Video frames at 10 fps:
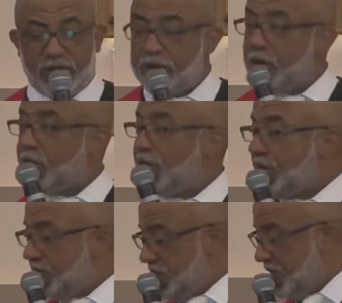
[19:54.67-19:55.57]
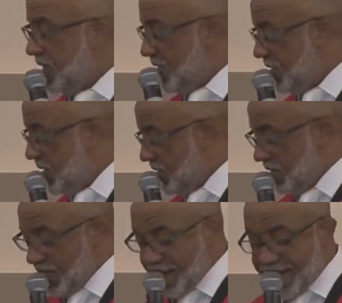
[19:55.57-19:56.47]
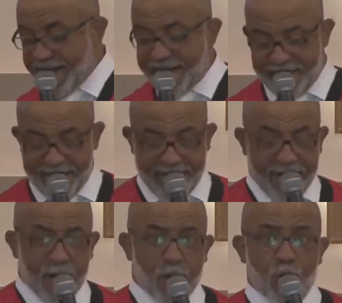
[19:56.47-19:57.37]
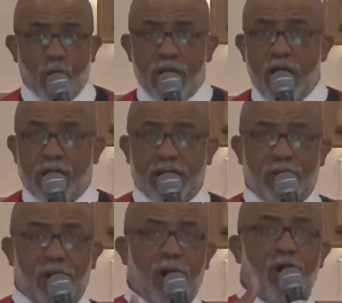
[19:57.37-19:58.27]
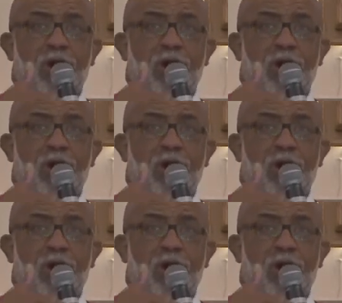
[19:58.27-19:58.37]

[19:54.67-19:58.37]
the Lord. Uh-huh. We are in the